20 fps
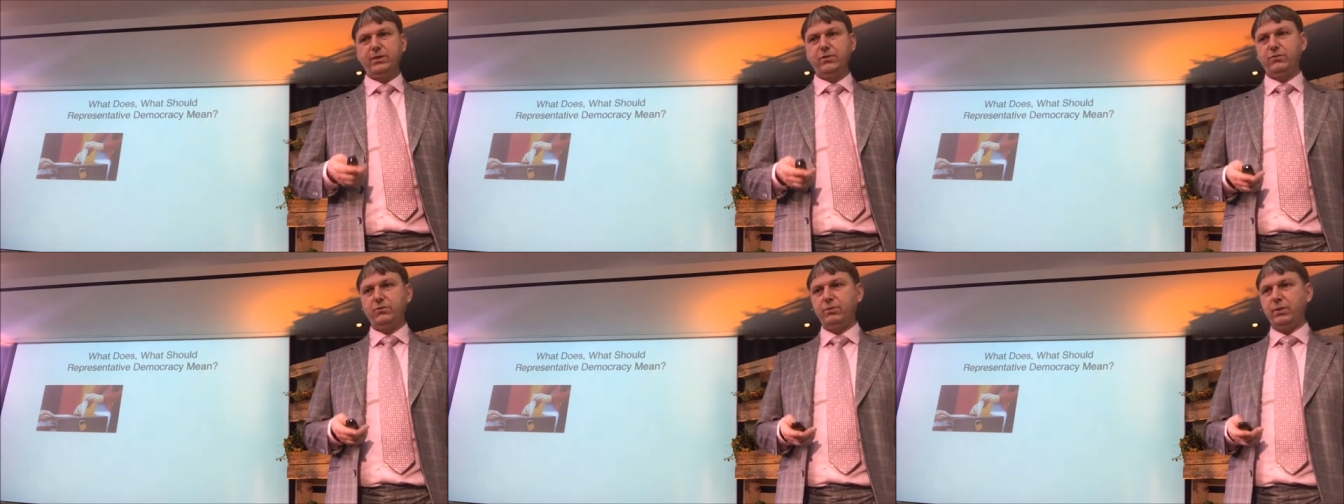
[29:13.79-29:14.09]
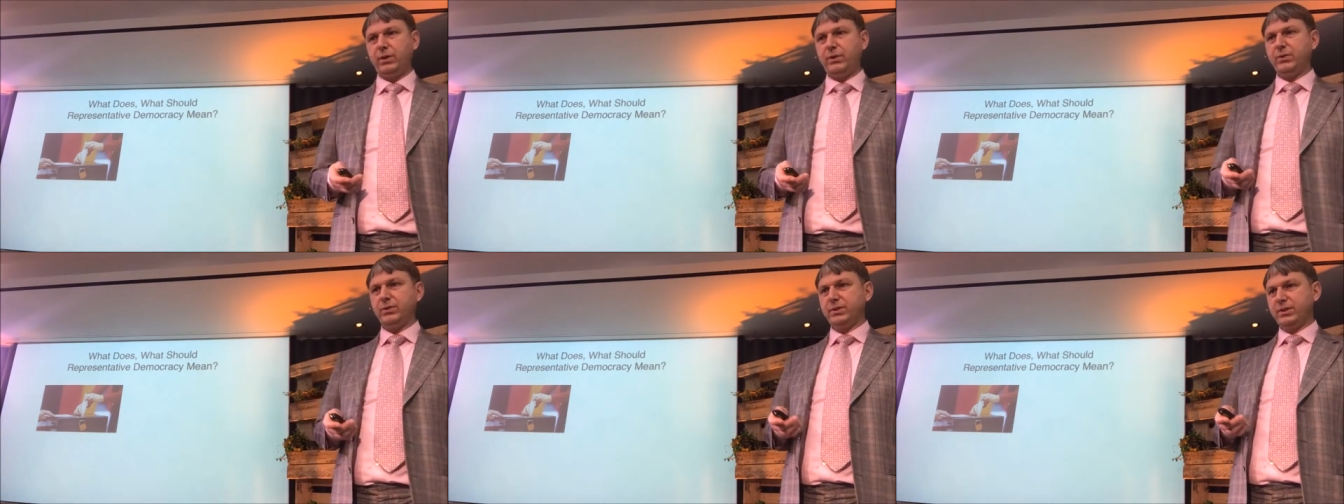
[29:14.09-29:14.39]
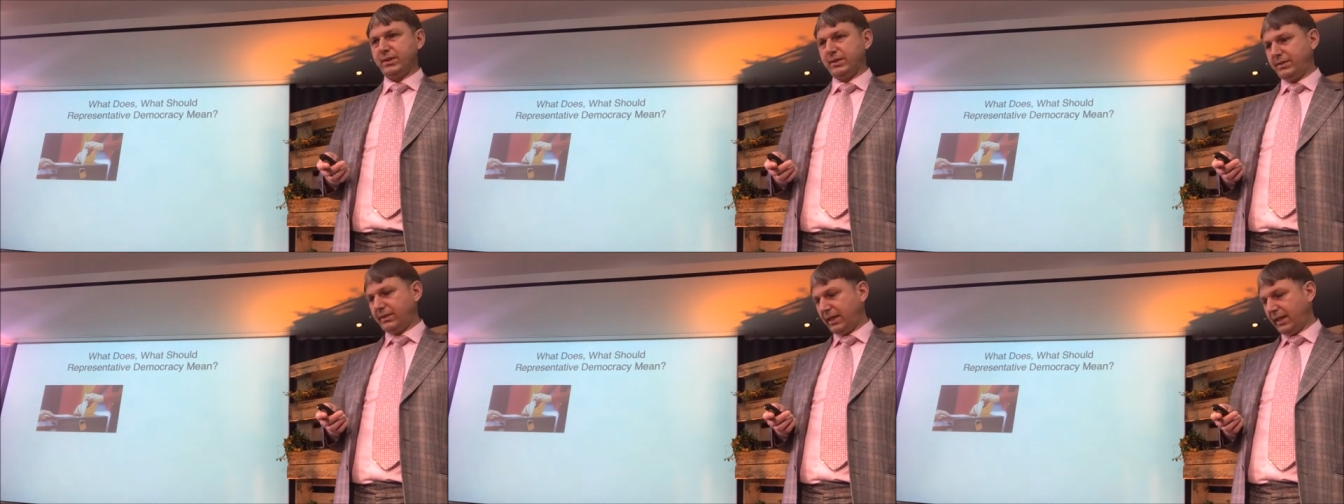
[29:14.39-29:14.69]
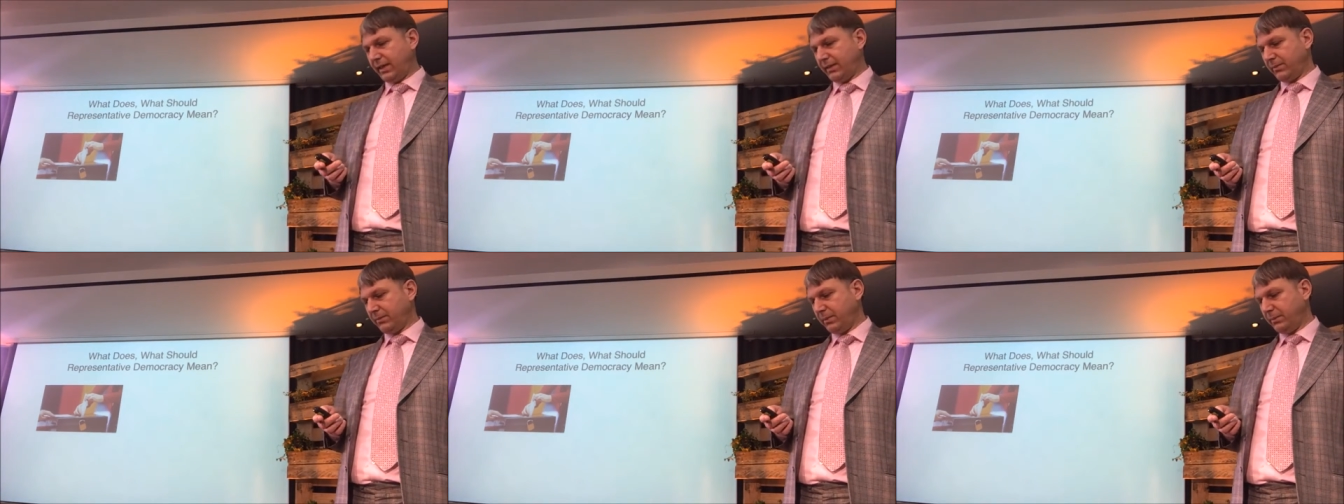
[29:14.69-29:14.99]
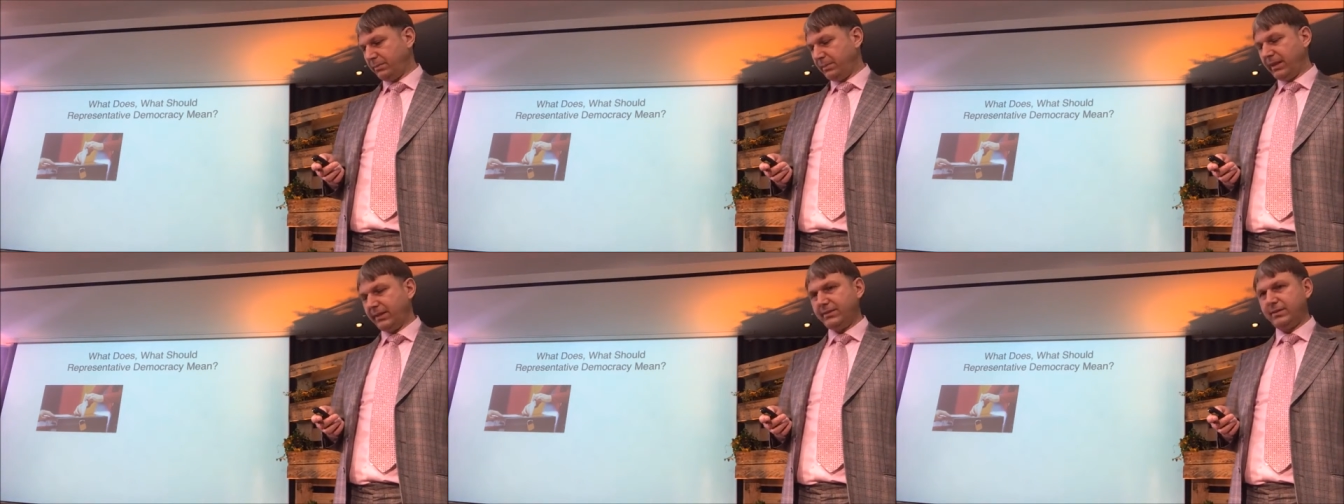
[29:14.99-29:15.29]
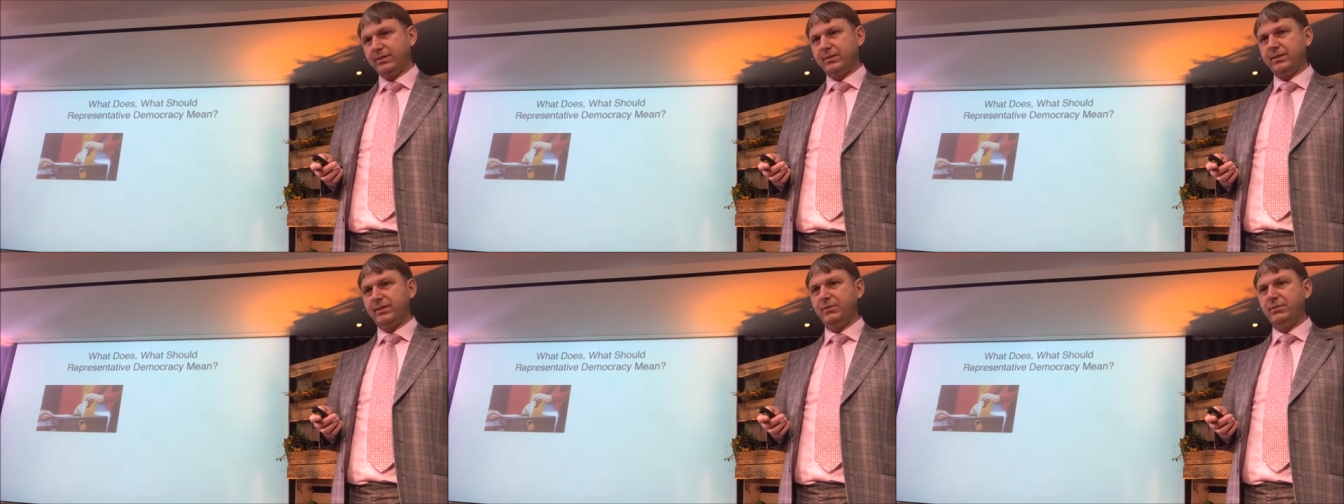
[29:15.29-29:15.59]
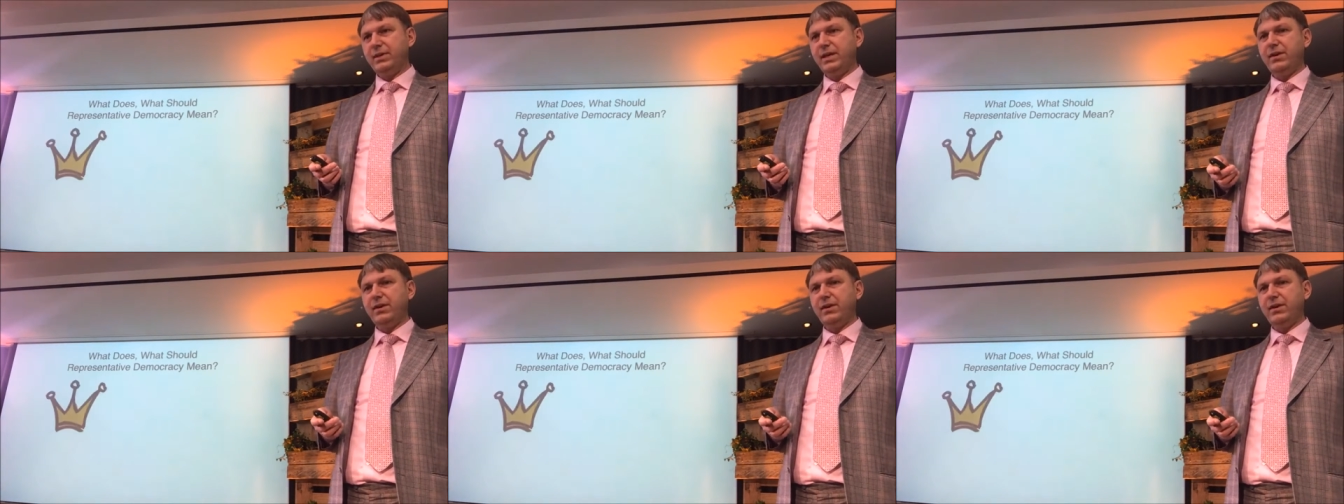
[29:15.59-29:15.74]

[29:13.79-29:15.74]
and vote and then we basically